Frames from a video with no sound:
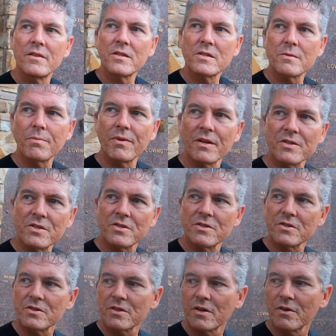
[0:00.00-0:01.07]
this place
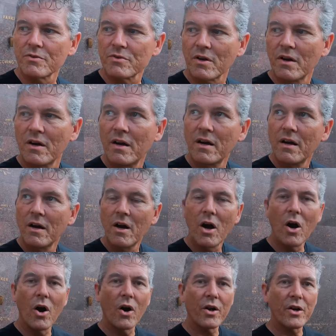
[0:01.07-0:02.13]
just goes
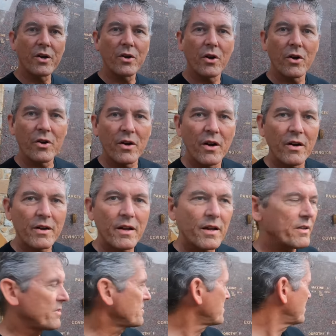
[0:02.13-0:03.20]
on and on and on.
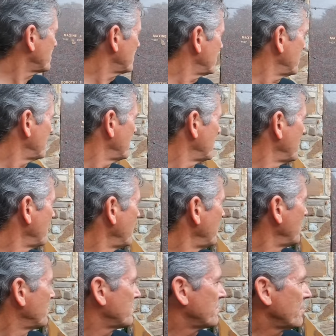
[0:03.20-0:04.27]
I just
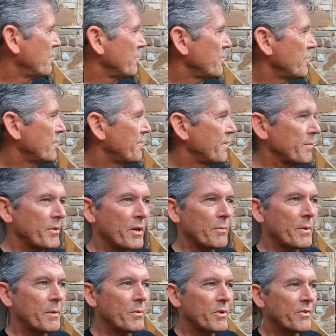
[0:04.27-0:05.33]
don't know if I'm going
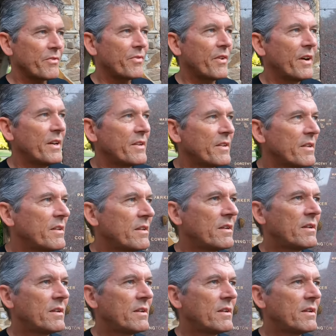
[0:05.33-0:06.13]
to be able to find it.